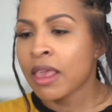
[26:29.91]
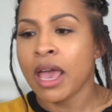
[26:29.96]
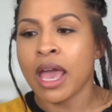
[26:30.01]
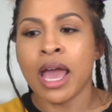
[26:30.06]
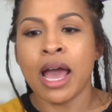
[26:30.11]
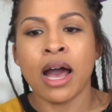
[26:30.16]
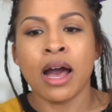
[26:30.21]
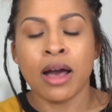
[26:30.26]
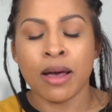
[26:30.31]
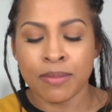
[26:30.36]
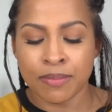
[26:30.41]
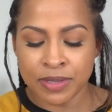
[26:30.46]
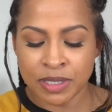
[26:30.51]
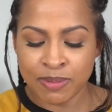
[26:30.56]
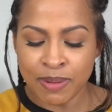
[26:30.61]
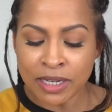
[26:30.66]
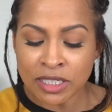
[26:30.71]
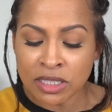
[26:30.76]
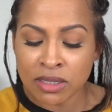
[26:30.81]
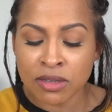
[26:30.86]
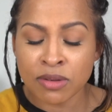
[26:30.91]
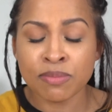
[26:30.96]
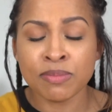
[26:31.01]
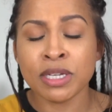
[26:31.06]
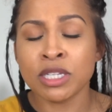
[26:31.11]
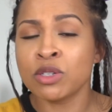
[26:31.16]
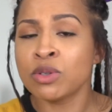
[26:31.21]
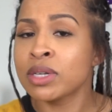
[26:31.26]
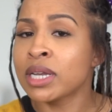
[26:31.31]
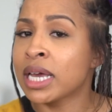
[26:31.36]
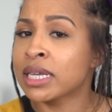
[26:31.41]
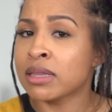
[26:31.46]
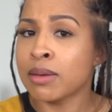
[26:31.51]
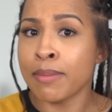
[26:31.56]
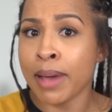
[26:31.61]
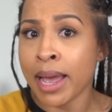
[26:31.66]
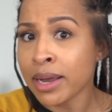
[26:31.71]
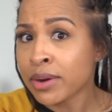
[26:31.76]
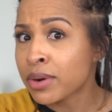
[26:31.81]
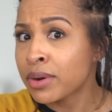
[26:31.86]
Especially me doing like the
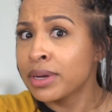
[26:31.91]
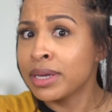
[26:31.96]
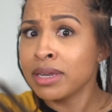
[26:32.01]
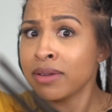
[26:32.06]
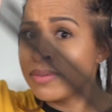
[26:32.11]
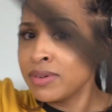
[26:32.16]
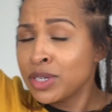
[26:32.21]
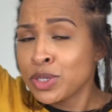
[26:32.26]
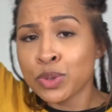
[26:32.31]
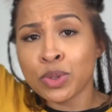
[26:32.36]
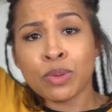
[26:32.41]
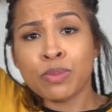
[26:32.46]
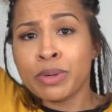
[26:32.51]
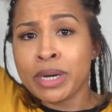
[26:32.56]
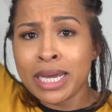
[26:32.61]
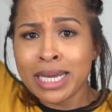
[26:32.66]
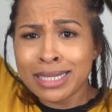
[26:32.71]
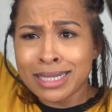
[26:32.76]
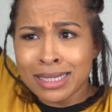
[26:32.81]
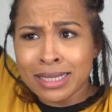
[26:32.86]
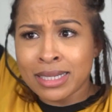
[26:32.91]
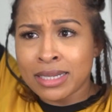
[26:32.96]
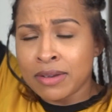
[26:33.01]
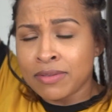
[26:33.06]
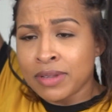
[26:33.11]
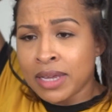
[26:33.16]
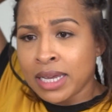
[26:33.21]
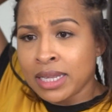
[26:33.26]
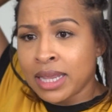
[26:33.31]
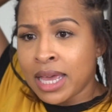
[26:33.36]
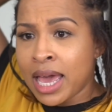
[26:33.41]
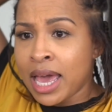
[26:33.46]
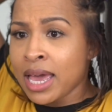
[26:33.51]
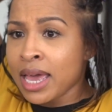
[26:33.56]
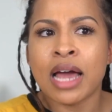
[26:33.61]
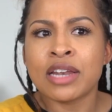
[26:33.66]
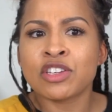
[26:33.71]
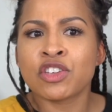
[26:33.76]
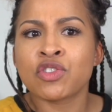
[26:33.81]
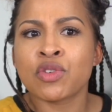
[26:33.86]
micro individual braids and stuff like that.
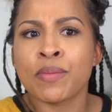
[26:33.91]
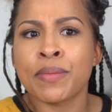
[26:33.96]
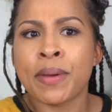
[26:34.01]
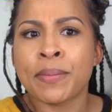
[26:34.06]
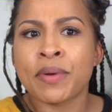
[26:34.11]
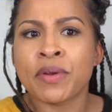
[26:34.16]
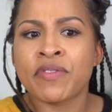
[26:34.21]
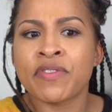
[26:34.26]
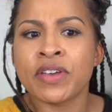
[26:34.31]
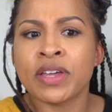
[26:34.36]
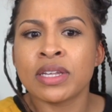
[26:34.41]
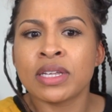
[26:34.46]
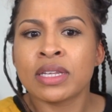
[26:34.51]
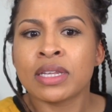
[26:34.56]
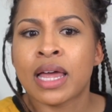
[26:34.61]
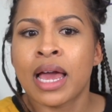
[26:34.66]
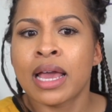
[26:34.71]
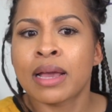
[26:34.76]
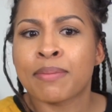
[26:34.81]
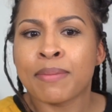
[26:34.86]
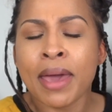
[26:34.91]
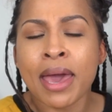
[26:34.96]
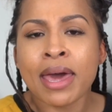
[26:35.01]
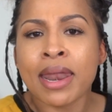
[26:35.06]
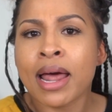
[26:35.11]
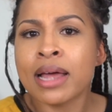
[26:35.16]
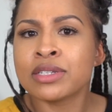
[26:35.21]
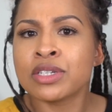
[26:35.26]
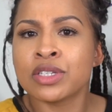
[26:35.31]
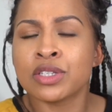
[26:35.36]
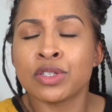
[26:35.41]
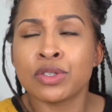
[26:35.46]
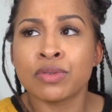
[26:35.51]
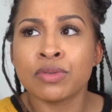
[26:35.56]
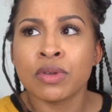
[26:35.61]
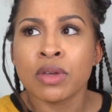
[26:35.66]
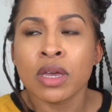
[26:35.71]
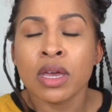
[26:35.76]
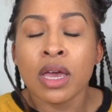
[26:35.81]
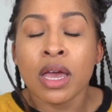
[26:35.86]
I just remember feeling like, man, I just
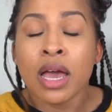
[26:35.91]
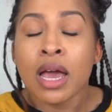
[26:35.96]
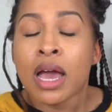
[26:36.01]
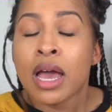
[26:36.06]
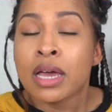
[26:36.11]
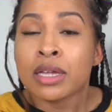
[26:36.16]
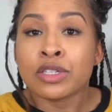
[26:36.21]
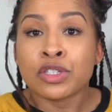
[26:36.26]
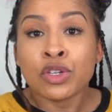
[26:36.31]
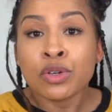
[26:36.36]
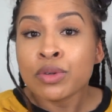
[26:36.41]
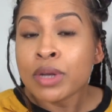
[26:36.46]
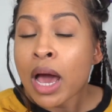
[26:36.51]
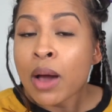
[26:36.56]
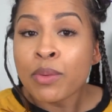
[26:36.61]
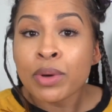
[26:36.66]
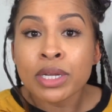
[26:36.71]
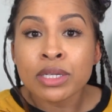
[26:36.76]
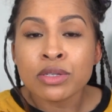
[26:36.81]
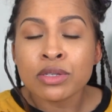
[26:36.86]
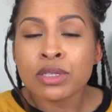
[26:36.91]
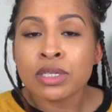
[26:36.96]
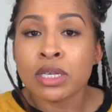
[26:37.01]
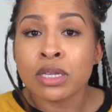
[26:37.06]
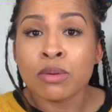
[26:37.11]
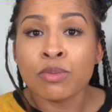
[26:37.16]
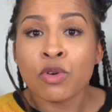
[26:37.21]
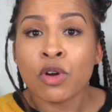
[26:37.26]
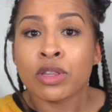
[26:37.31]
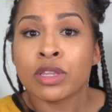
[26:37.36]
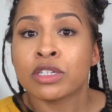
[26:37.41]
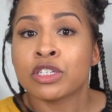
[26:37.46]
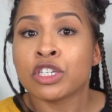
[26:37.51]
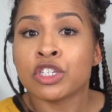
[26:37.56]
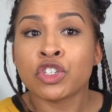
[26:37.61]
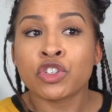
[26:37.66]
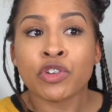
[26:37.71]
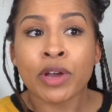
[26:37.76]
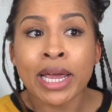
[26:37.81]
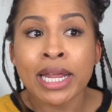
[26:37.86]
do not want to do this anymore. This
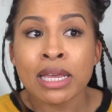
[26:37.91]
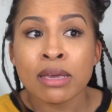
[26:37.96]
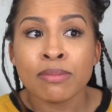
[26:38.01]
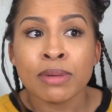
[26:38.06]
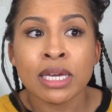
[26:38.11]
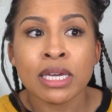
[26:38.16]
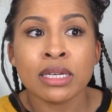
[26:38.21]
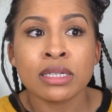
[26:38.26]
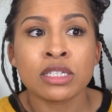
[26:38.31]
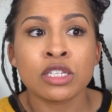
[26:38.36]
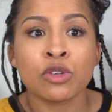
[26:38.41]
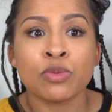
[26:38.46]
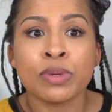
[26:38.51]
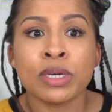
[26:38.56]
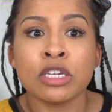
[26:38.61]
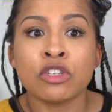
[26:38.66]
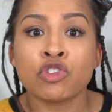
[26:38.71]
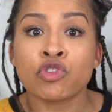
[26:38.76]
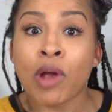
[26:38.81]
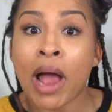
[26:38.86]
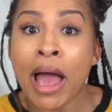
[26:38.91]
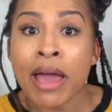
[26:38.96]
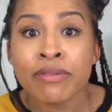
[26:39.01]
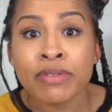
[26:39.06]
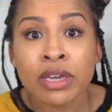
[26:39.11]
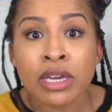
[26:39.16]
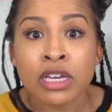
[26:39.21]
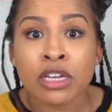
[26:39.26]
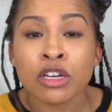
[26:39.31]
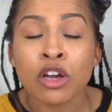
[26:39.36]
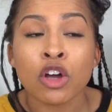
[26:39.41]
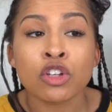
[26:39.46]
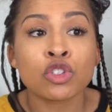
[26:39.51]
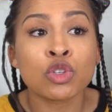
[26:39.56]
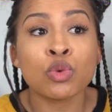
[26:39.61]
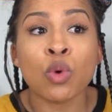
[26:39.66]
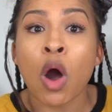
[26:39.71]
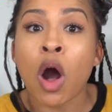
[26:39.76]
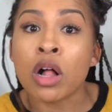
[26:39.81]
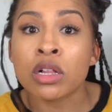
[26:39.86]
is draining me to be driving
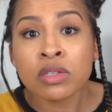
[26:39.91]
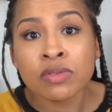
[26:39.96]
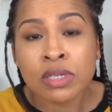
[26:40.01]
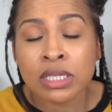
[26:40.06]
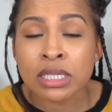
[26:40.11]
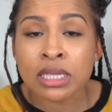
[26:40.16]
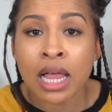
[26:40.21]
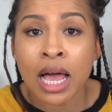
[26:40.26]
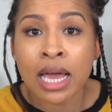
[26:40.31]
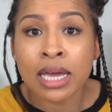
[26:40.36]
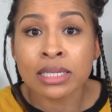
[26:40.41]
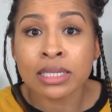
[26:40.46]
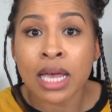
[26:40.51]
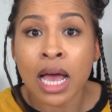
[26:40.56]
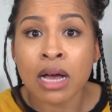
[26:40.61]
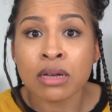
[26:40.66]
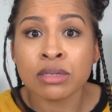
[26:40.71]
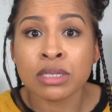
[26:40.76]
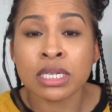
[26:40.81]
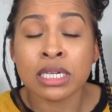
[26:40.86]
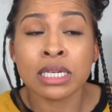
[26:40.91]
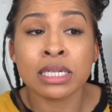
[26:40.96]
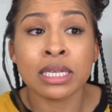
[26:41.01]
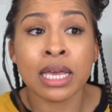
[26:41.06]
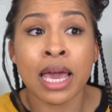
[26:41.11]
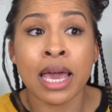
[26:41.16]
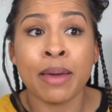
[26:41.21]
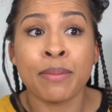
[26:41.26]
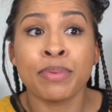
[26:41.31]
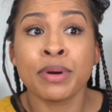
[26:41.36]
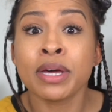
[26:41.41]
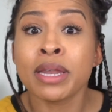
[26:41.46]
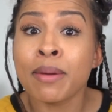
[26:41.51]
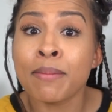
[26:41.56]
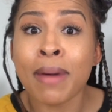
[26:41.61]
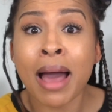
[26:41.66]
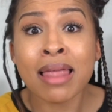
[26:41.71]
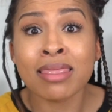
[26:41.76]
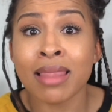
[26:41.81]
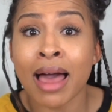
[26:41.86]
to all of these clients' houses and putting
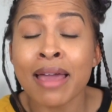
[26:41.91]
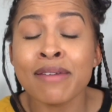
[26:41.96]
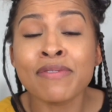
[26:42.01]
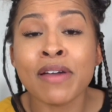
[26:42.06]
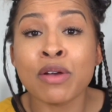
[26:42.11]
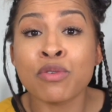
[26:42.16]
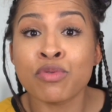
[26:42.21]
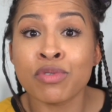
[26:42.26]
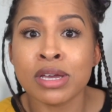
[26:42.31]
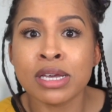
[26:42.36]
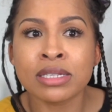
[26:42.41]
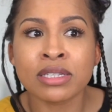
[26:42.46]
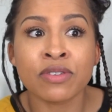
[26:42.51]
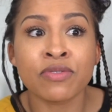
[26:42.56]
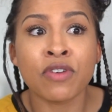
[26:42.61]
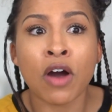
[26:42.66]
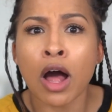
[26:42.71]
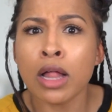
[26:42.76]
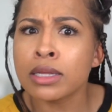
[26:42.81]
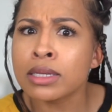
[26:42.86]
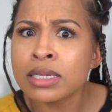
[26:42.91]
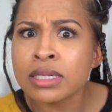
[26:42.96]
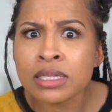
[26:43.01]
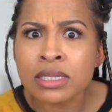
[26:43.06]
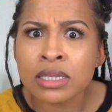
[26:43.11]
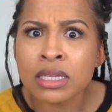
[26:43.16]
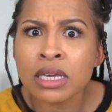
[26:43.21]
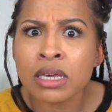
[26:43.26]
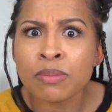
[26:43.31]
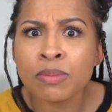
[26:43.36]
my life at risk, falling asleep.